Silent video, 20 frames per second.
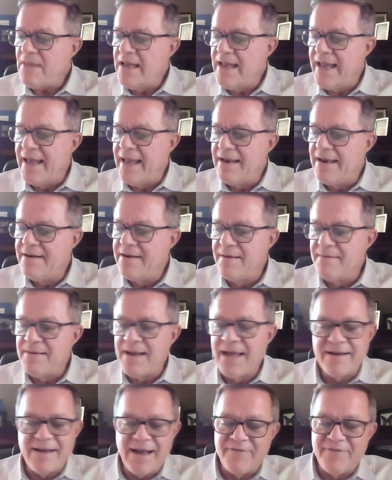And
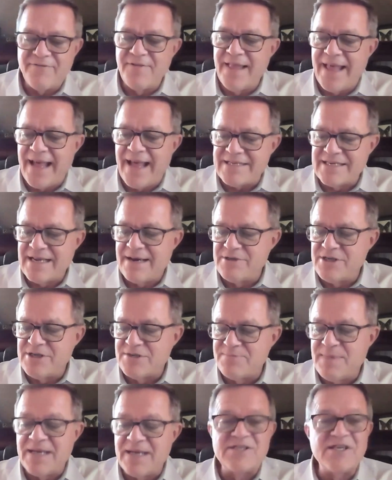lastly, I would
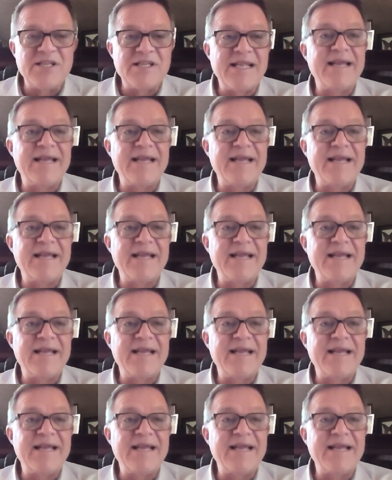just mention